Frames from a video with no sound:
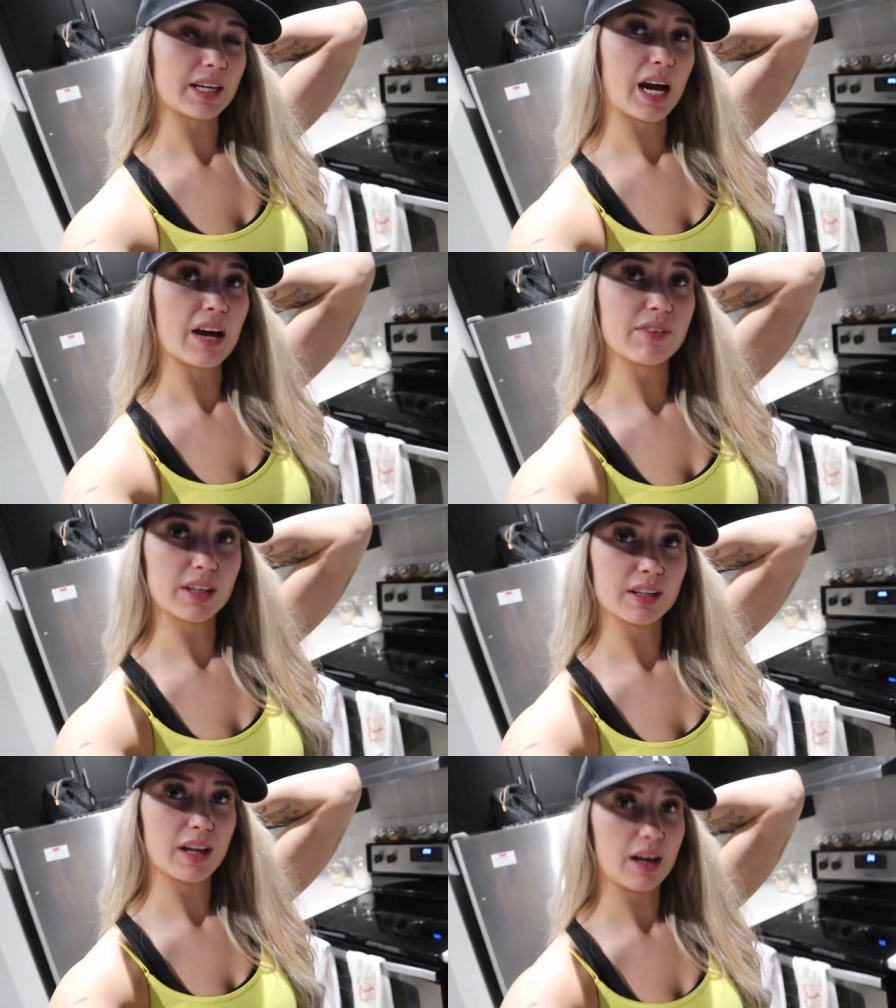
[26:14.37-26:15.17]
Like I haven't
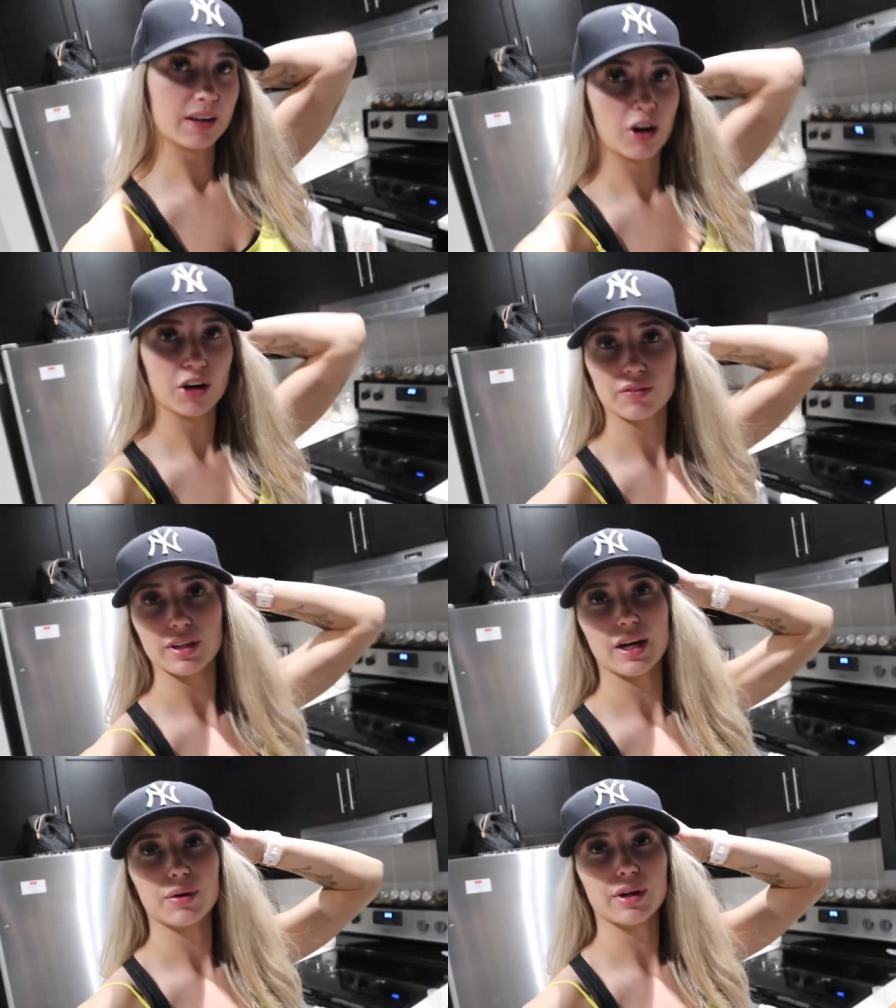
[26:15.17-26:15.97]
done that hard of
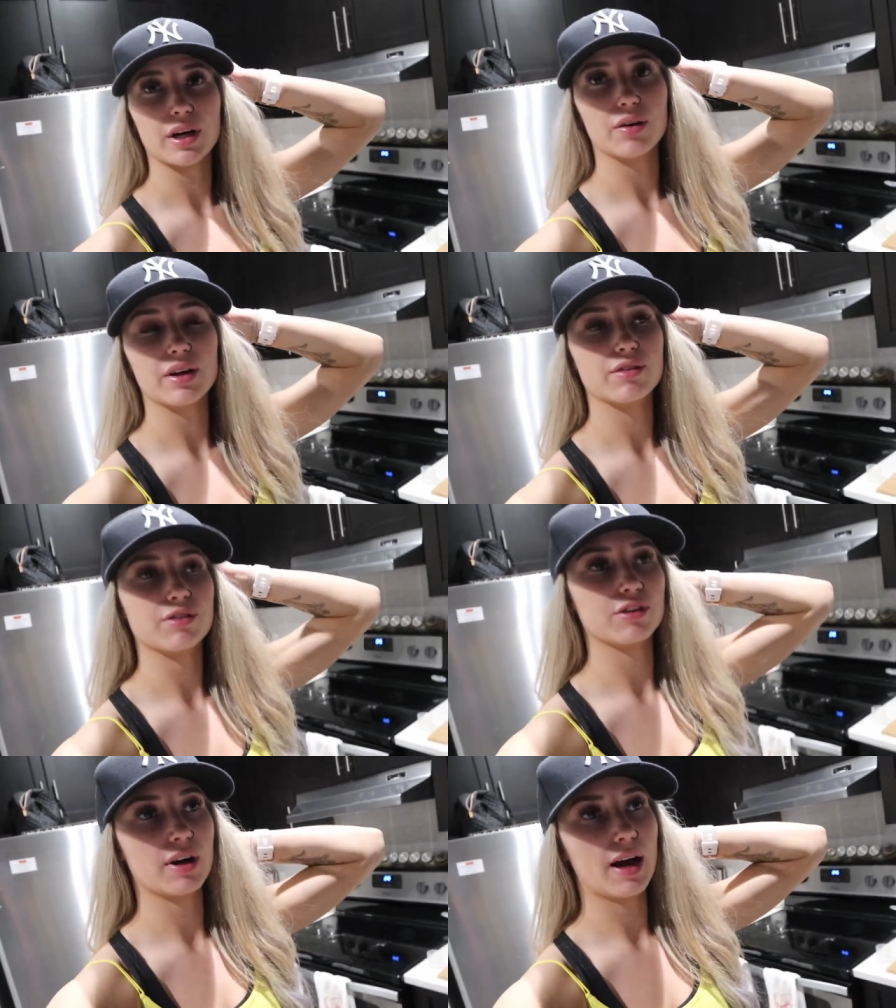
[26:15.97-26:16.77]
a leg workout in
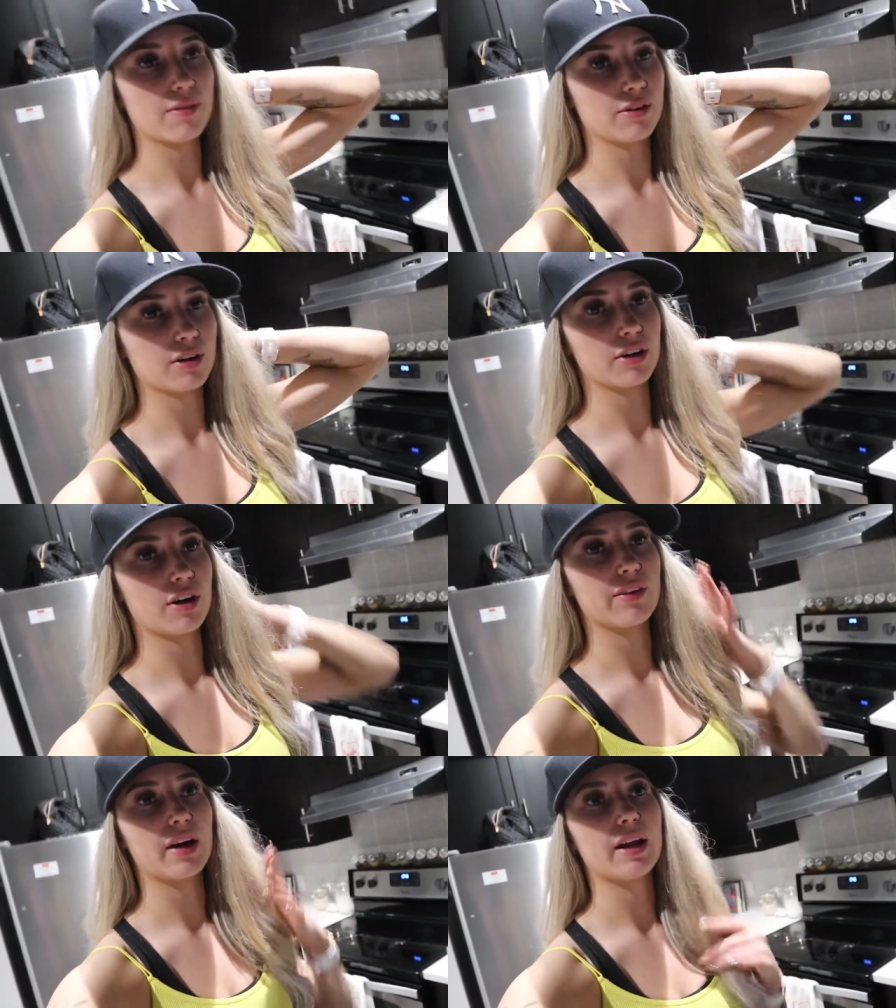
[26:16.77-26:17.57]
forever or
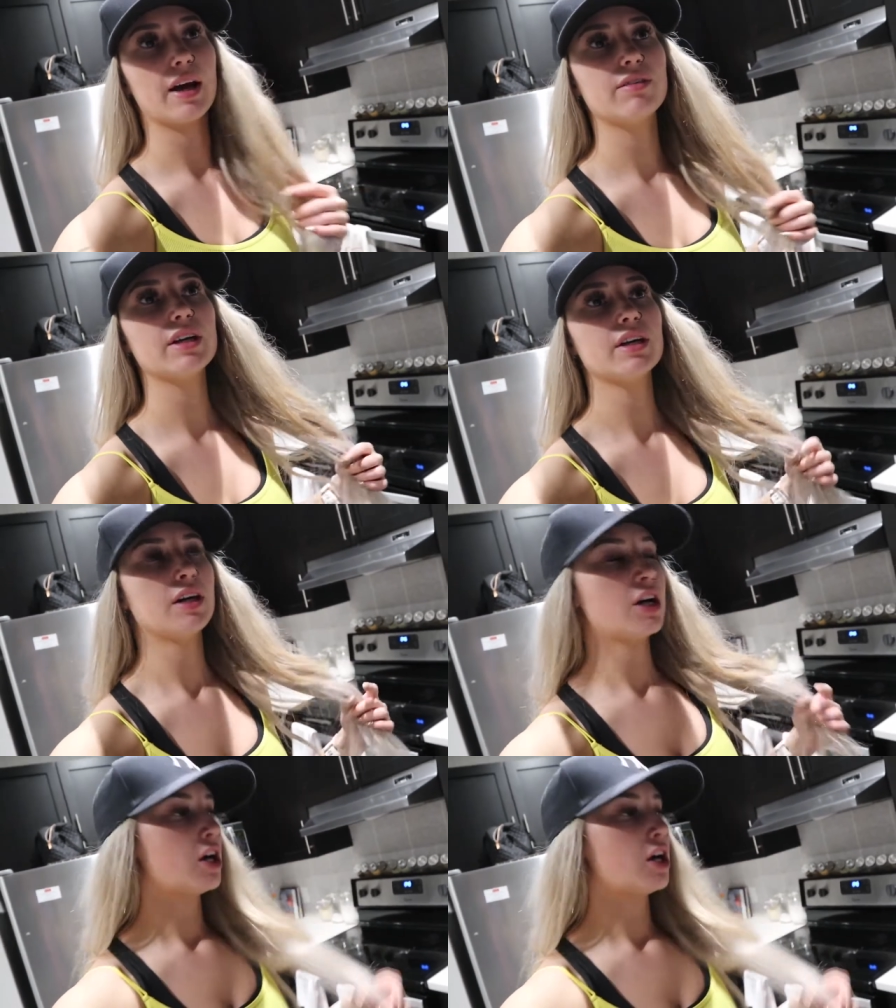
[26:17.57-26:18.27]
gone that heavy.